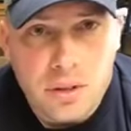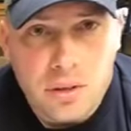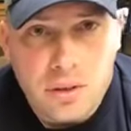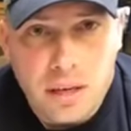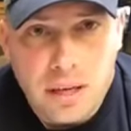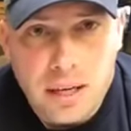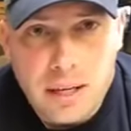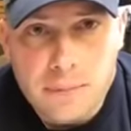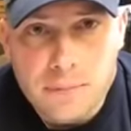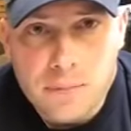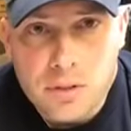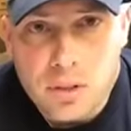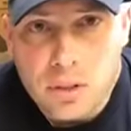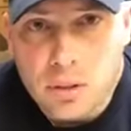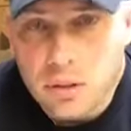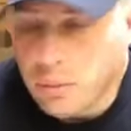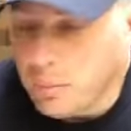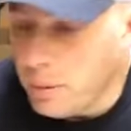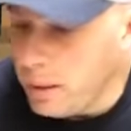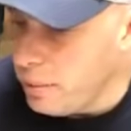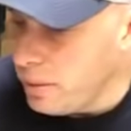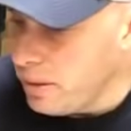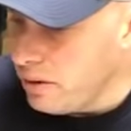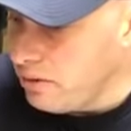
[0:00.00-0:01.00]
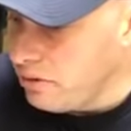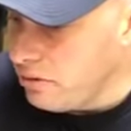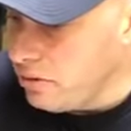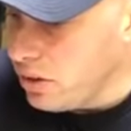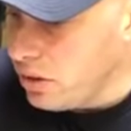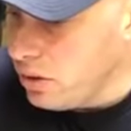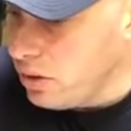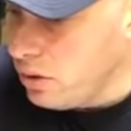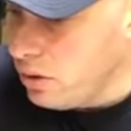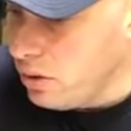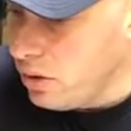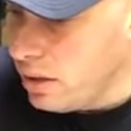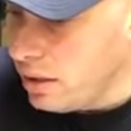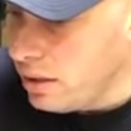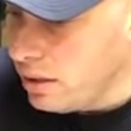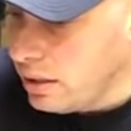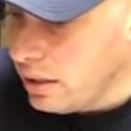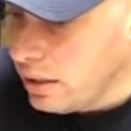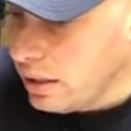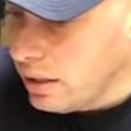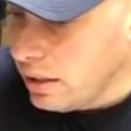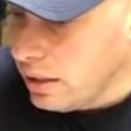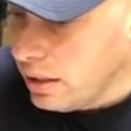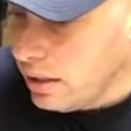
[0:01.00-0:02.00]
All right, so there may be a few
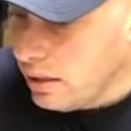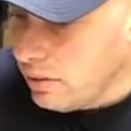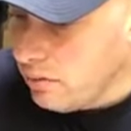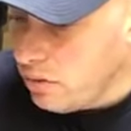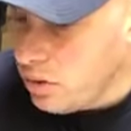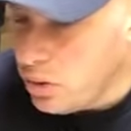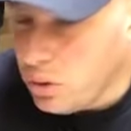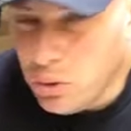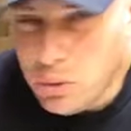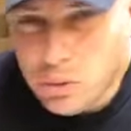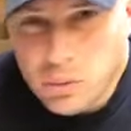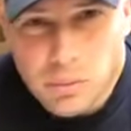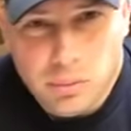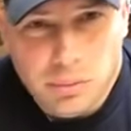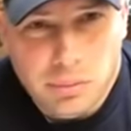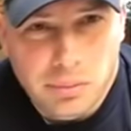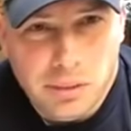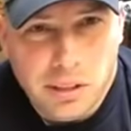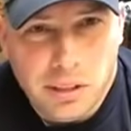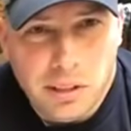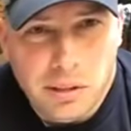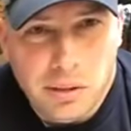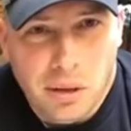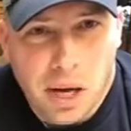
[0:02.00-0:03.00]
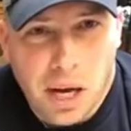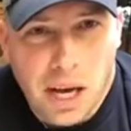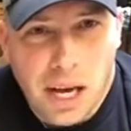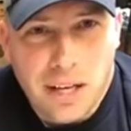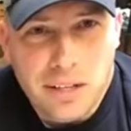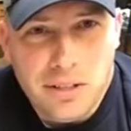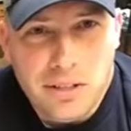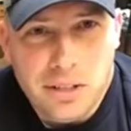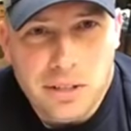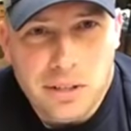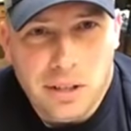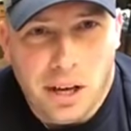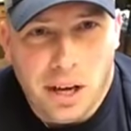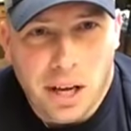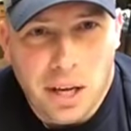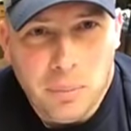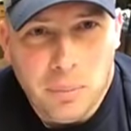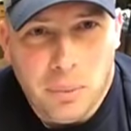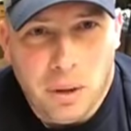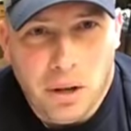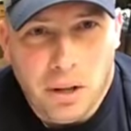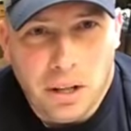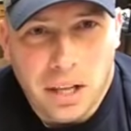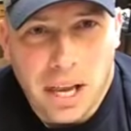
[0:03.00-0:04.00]

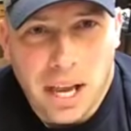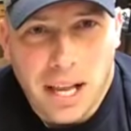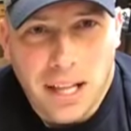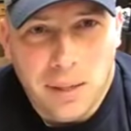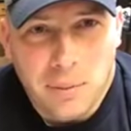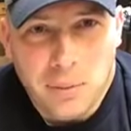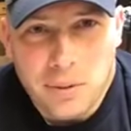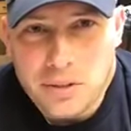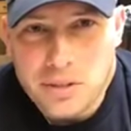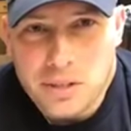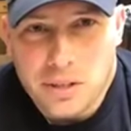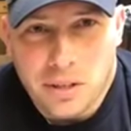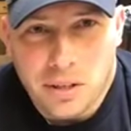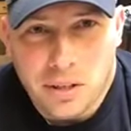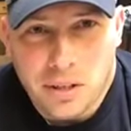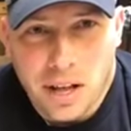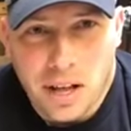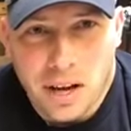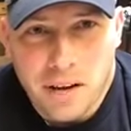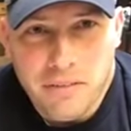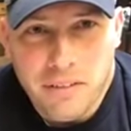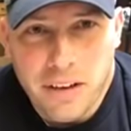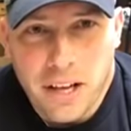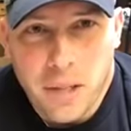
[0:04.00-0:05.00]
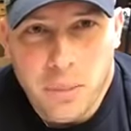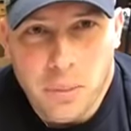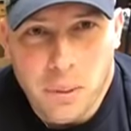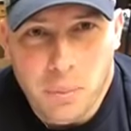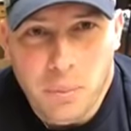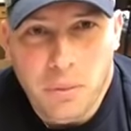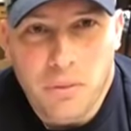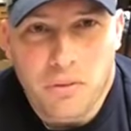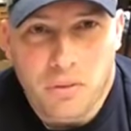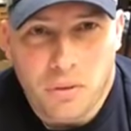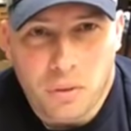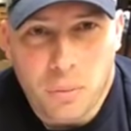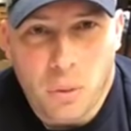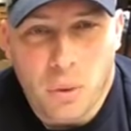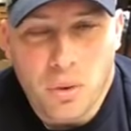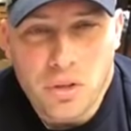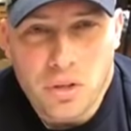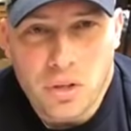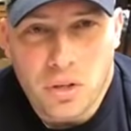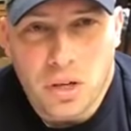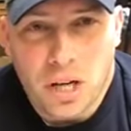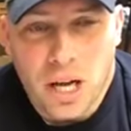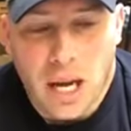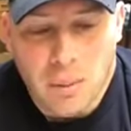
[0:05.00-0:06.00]
oddball calibers that are not available, but for most
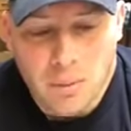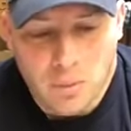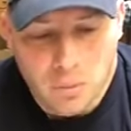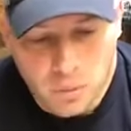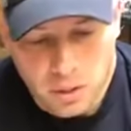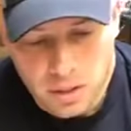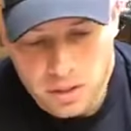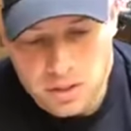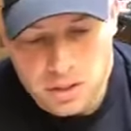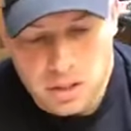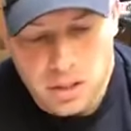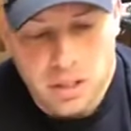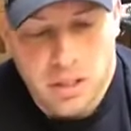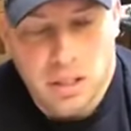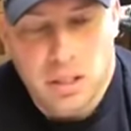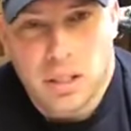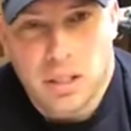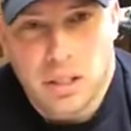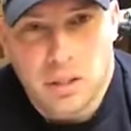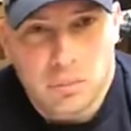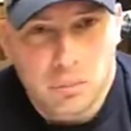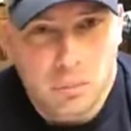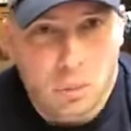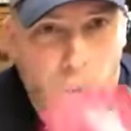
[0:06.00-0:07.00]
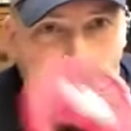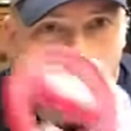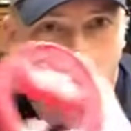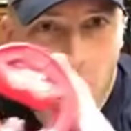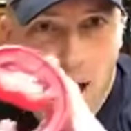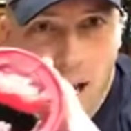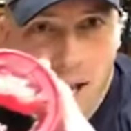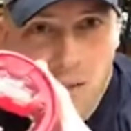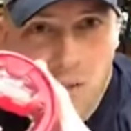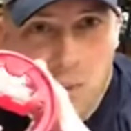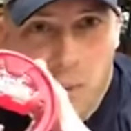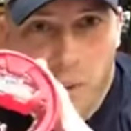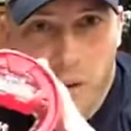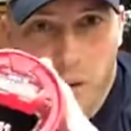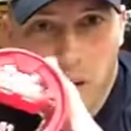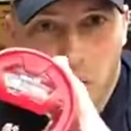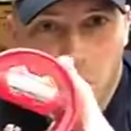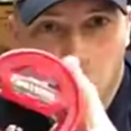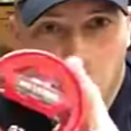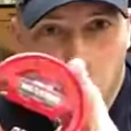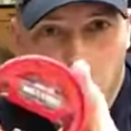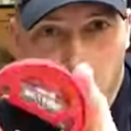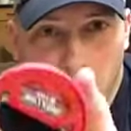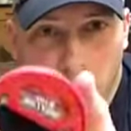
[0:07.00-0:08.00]
of your common ones, Bore Boss
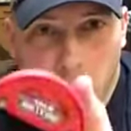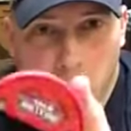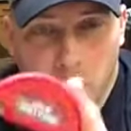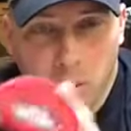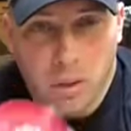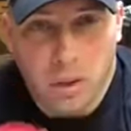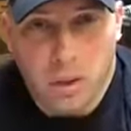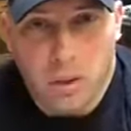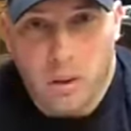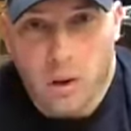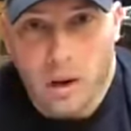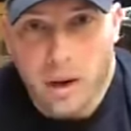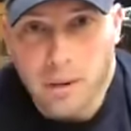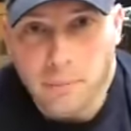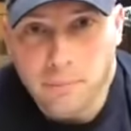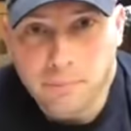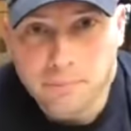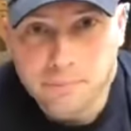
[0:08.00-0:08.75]
works really, really great.